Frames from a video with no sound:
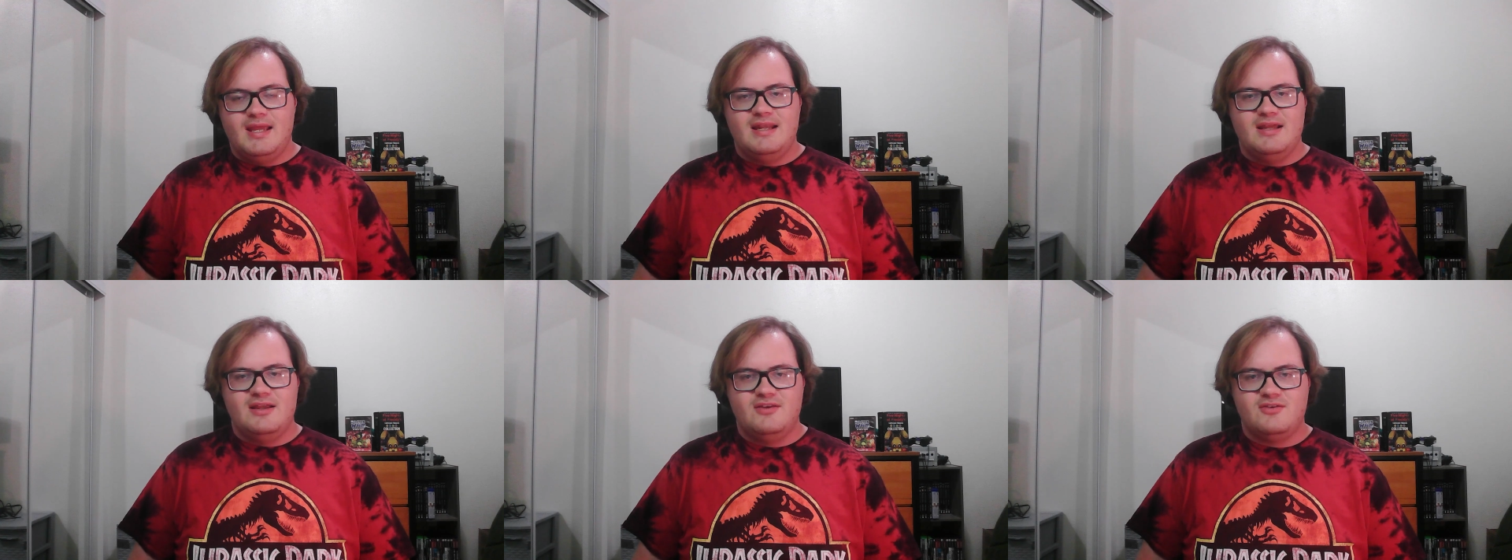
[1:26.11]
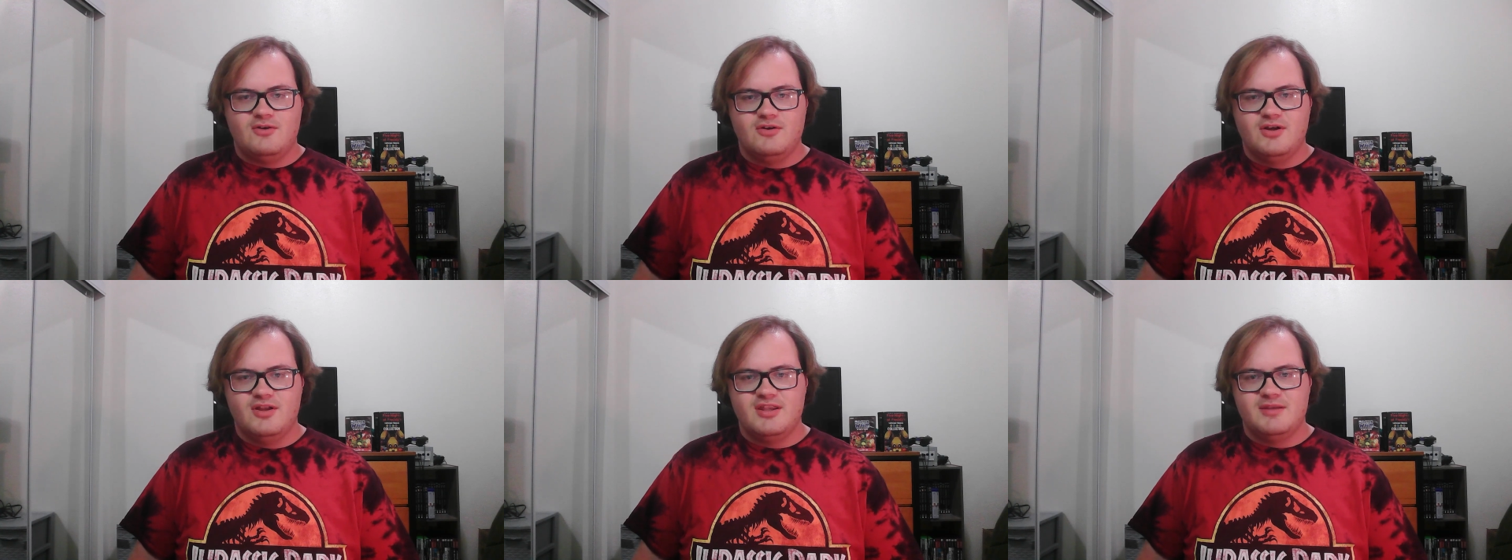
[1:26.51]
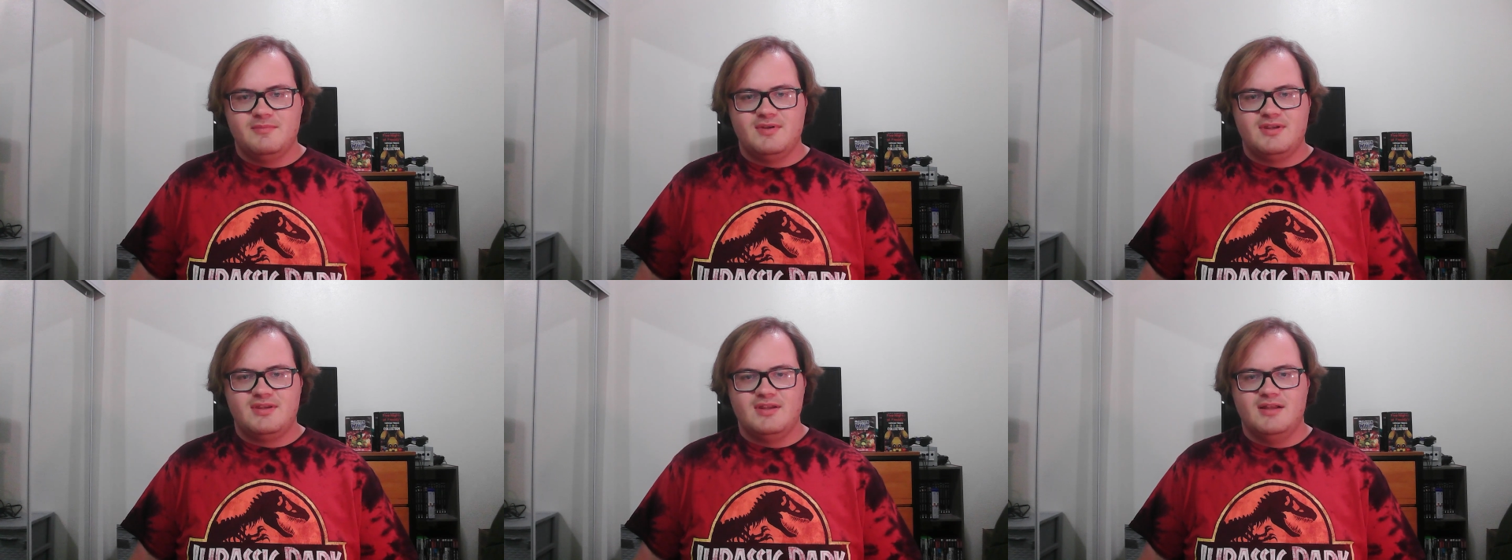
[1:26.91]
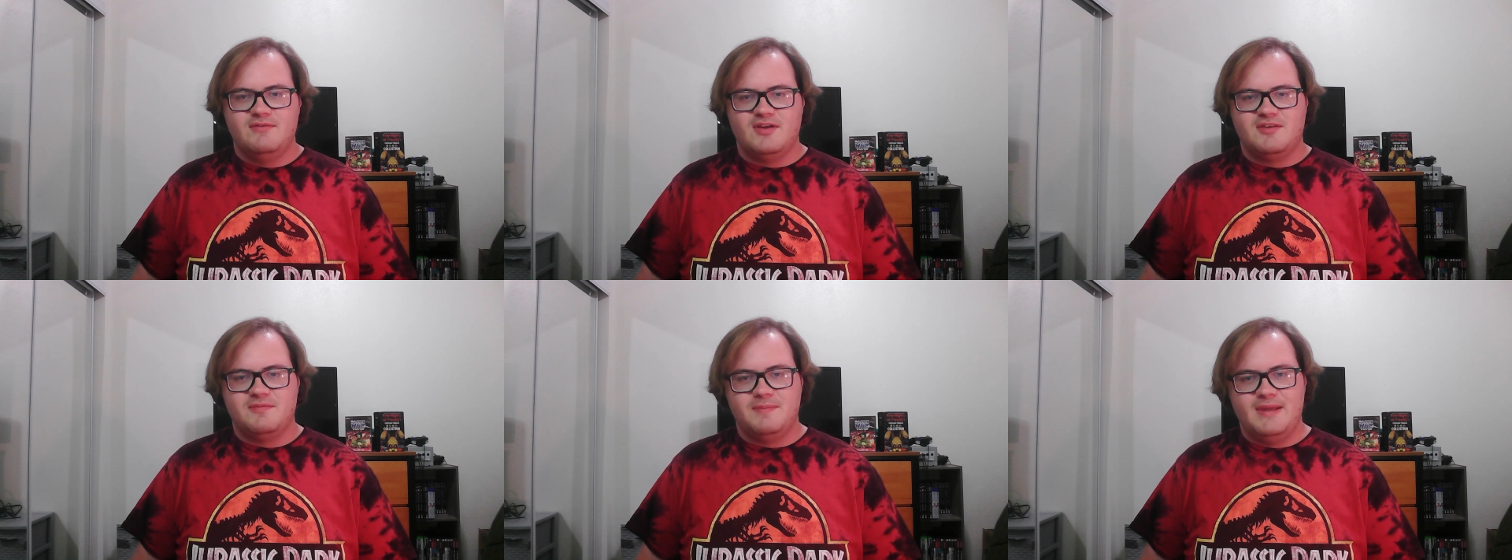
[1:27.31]
And as Skullcoffin
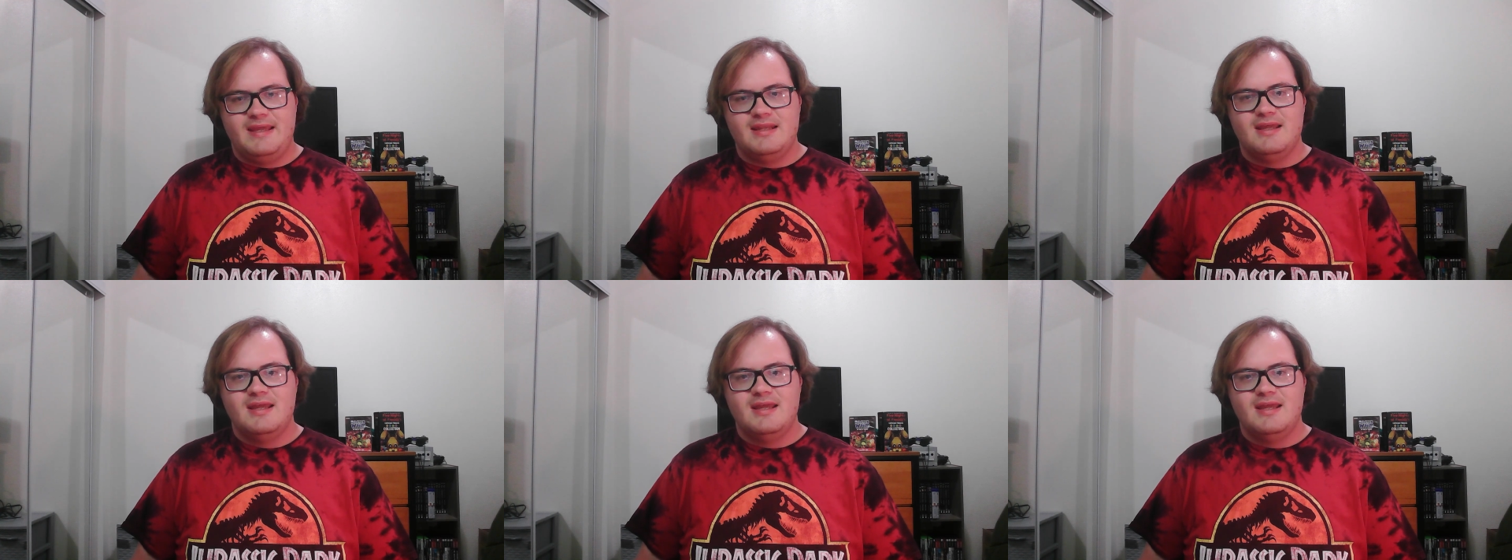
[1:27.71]
himself explained,